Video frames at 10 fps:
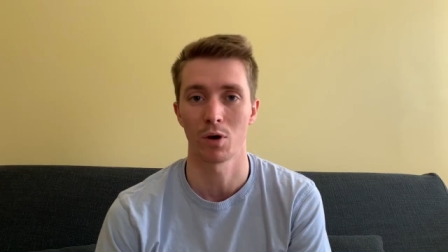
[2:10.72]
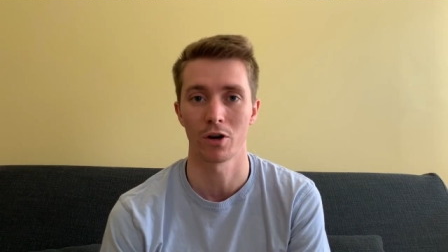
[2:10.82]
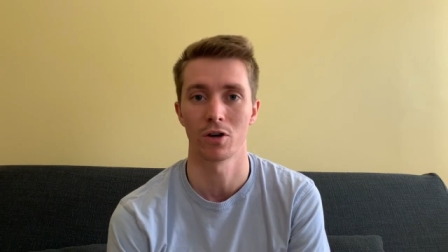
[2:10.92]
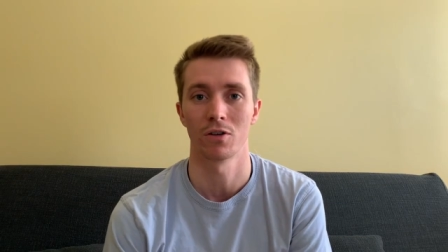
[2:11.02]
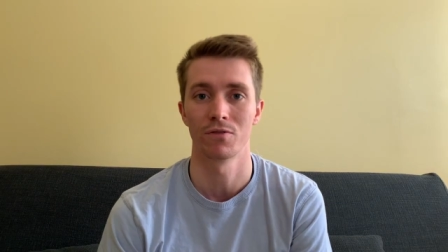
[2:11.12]

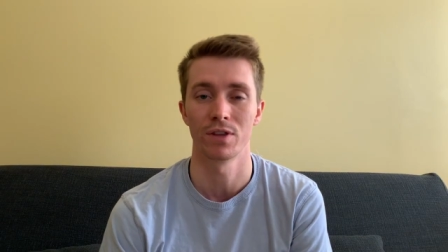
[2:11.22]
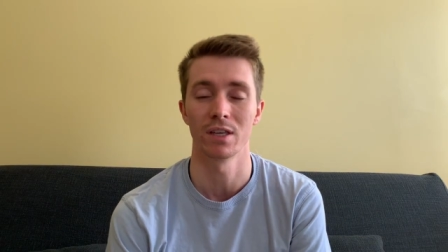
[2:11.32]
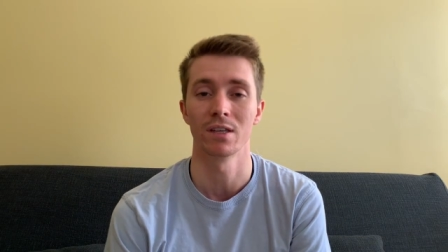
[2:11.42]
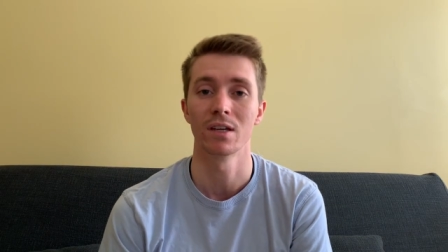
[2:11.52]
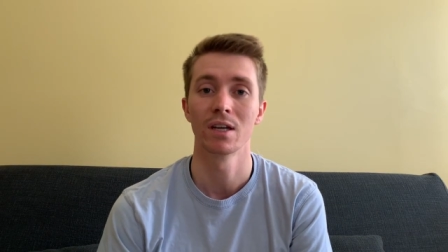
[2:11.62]
part of
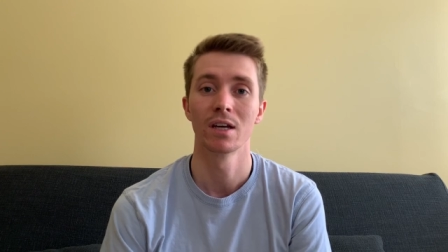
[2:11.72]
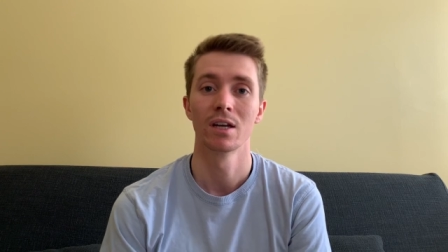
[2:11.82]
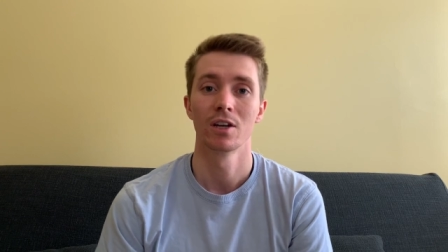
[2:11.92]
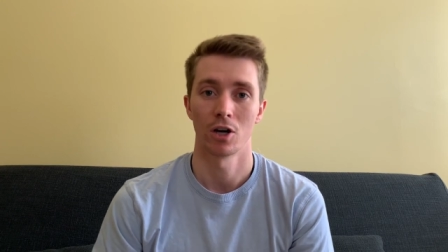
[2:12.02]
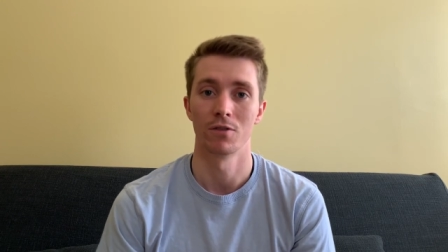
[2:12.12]

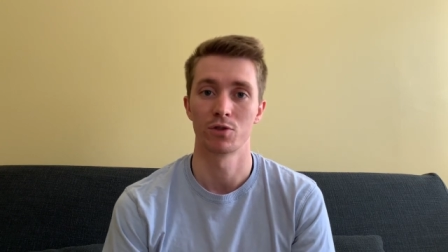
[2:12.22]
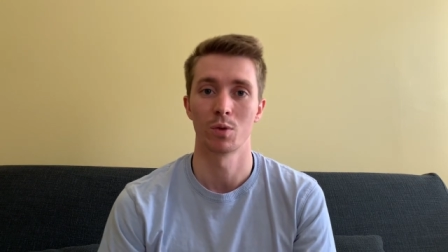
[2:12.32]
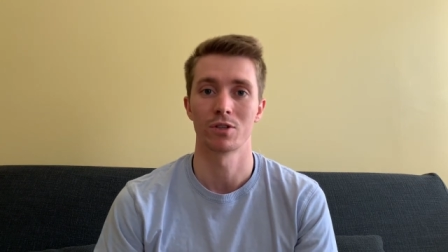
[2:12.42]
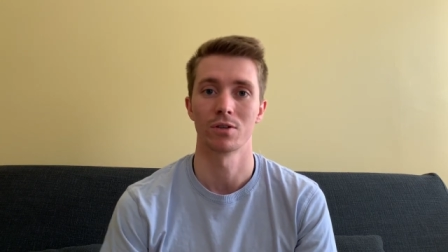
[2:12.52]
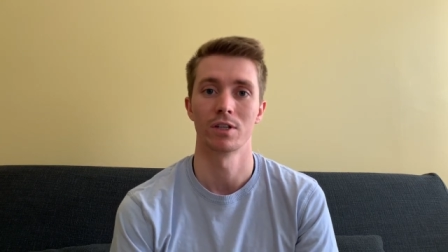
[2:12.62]

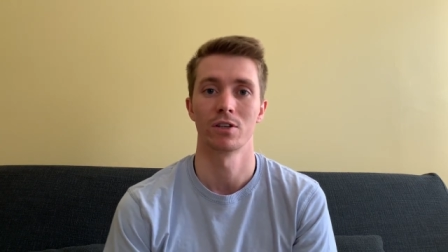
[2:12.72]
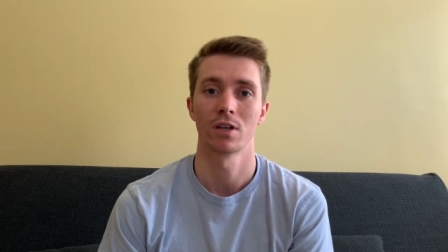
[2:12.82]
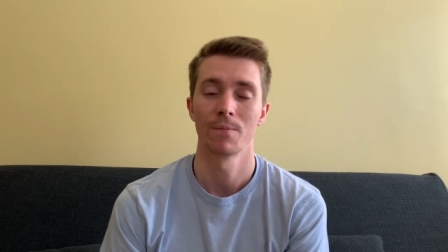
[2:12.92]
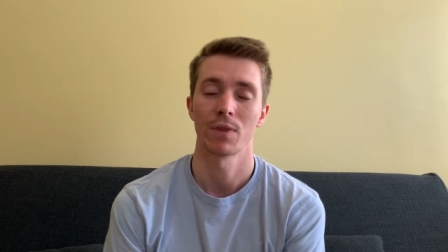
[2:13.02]
Switzerland.